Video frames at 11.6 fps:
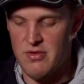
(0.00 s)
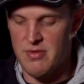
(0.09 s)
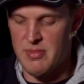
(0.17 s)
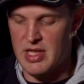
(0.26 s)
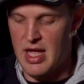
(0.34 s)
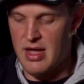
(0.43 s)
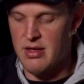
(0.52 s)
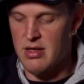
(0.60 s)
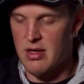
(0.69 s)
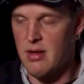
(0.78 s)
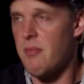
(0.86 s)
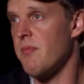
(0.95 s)
I use them a lot
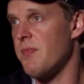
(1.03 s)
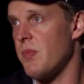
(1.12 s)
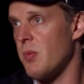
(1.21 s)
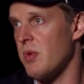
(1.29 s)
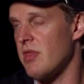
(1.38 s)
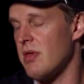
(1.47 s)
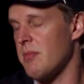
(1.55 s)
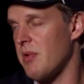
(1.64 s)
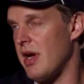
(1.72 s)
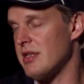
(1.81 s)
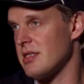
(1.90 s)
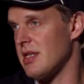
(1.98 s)
with a
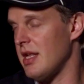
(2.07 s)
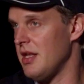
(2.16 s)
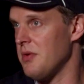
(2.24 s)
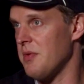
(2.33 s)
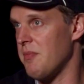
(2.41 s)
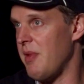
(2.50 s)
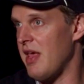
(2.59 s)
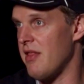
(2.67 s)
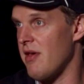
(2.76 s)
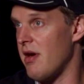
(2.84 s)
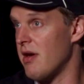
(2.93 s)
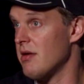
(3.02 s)
project that I do with
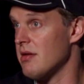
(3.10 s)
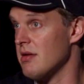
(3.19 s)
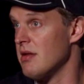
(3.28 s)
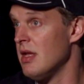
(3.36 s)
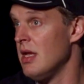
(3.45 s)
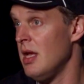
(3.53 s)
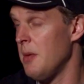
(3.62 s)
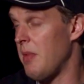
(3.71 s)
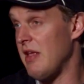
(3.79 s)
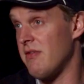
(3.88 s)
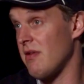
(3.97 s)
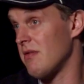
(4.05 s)
Beth Hart, and
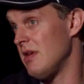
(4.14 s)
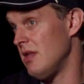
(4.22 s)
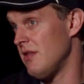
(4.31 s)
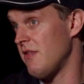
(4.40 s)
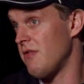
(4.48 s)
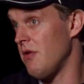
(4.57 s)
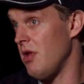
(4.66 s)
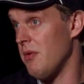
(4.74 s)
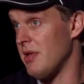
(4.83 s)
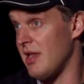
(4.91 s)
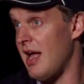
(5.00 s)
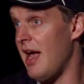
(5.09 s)
basically in the
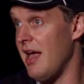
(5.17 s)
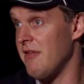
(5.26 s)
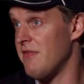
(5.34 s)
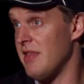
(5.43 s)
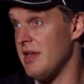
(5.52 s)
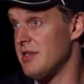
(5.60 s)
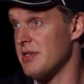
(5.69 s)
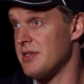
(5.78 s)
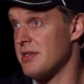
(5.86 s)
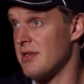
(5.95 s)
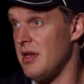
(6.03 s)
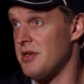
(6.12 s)
studio and live, they
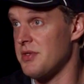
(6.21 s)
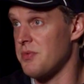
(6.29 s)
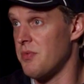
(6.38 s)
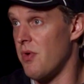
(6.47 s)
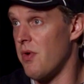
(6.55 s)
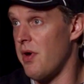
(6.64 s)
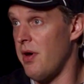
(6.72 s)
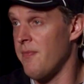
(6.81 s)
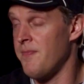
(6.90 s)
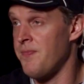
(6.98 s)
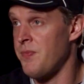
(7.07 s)
just roar